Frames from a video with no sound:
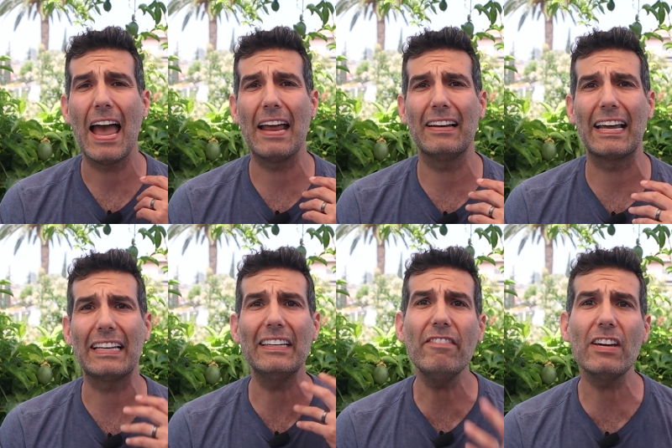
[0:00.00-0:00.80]
and
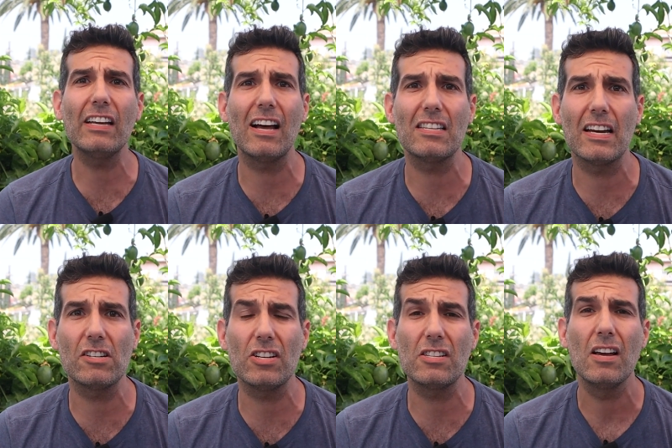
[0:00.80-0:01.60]
like living in Los
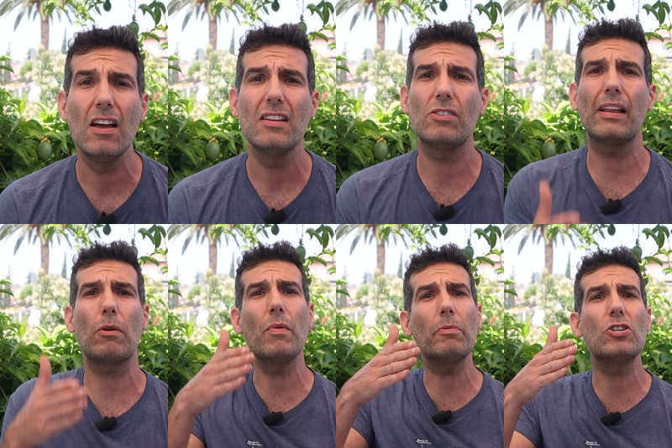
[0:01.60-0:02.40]
Angeles. So
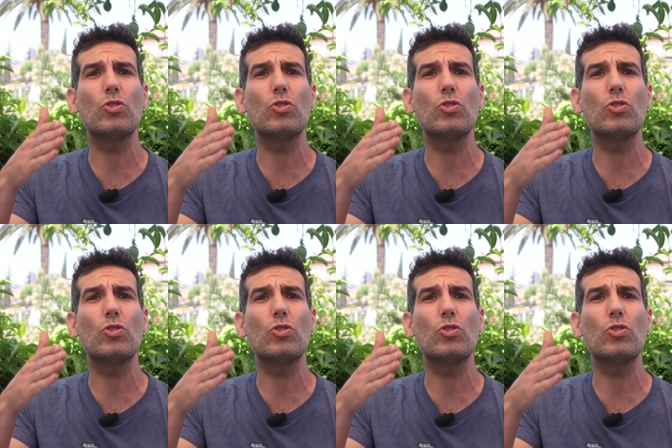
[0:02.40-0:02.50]
like we were